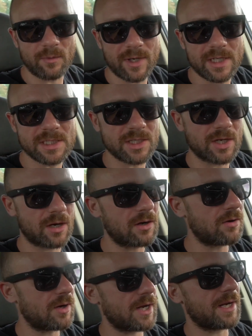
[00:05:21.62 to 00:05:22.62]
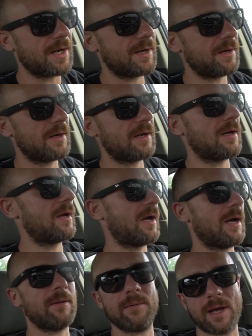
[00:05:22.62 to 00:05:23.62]
weeks ago and
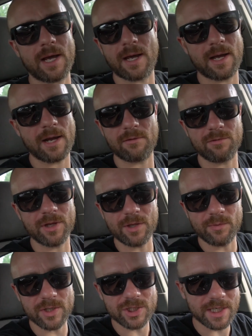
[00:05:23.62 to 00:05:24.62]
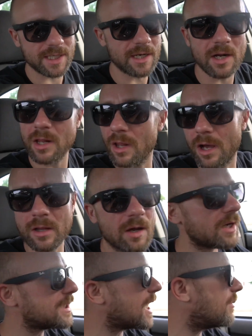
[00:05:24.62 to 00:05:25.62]
I, I really wish I did it a long,
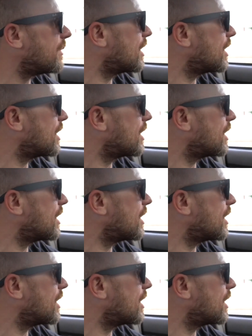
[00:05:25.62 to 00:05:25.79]
long time